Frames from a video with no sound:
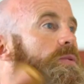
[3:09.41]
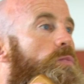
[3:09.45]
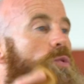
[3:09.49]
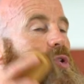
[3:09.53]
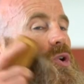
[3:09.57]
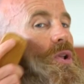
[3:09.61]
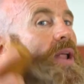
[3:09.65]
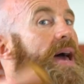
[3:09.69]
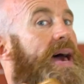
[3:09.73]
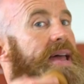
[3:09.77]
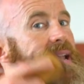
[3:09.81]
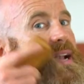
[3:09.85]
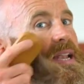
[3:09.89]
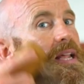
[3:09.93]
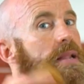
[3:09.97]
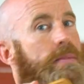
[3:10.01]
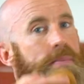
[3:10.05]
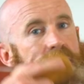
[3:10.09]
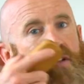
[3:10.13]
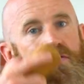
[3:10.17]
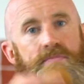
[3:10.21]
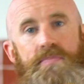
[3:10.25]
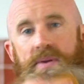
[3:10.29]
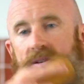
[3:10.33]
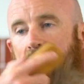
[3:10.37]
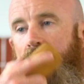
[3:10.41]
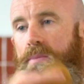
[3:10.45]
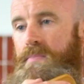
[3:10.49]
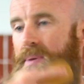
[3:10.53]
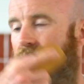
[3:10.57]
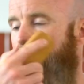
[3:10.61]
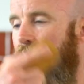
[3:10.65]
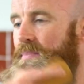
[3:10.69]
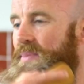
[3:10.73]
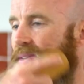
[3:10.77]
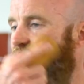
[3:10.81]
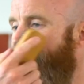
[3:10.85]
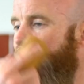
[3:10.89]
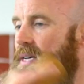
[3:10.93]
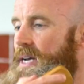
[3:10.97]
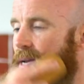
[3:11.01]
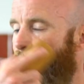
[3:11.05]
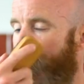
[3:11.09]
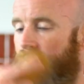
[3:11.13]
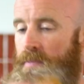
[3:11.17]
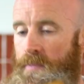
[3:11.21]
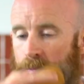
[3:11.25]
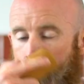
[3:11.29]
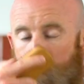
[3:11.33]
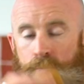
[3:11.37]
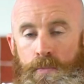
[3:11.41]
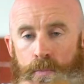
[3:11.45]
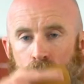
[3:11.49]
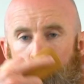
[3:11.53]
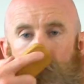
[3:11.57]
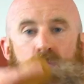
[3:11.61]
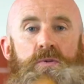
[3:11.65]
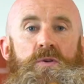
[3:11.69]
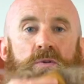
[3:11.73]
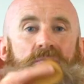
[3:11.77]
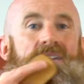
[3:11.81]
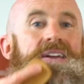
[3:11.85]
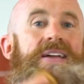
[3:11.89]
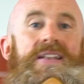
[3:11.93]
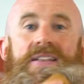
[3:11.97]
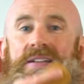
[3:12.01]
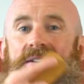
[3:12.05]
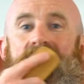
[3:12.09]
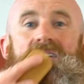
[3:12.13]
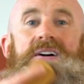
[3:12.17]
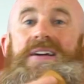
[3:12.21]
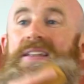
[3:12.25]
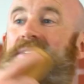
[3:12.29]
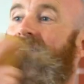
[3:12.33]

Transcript: We're going to add a little bit of beard balm this time. So again, I